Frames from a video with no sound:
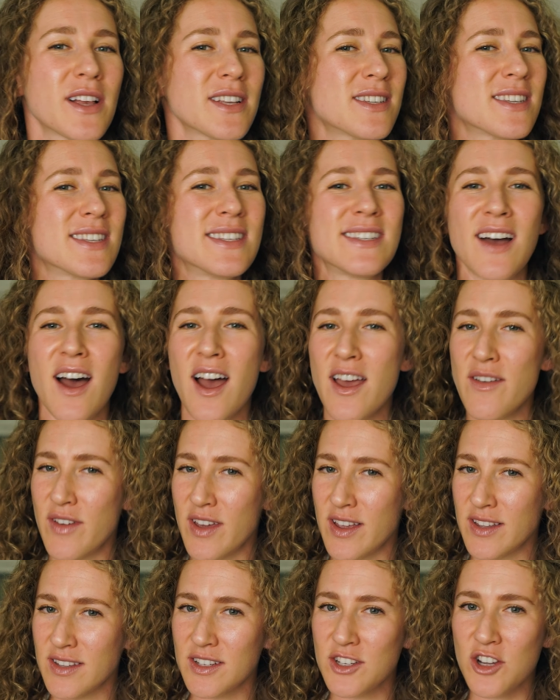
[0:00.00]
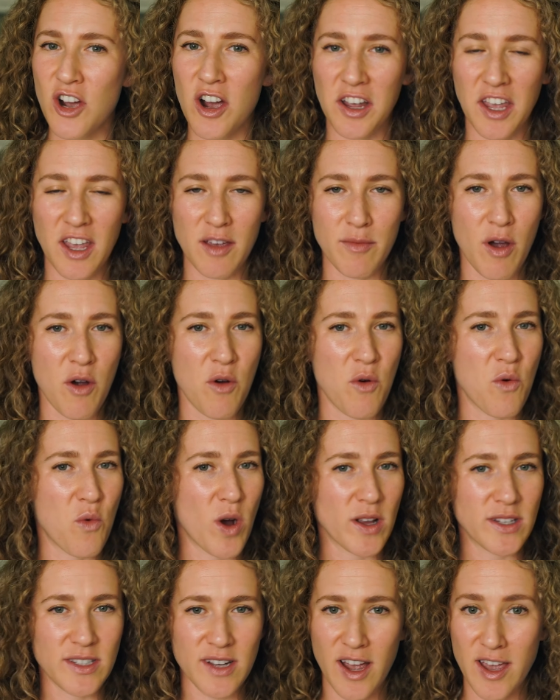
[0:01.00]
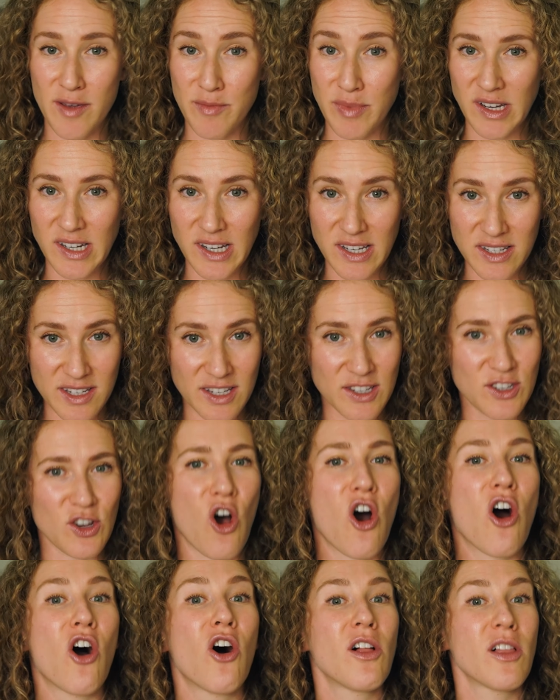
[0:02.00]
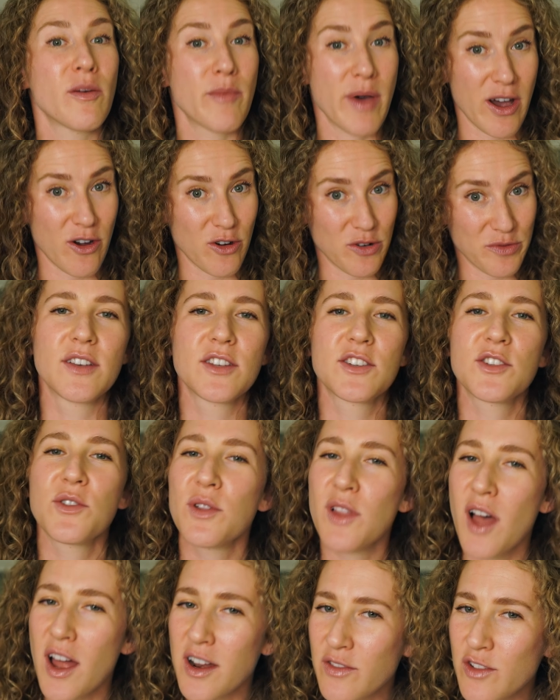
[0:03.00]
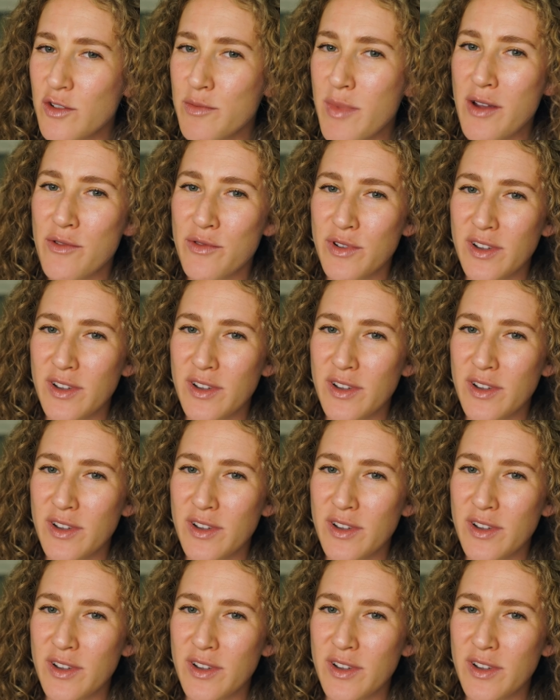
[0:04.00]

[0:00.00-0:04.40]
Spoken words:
let's dive into talking about what diabetes is all about. So a lot of you may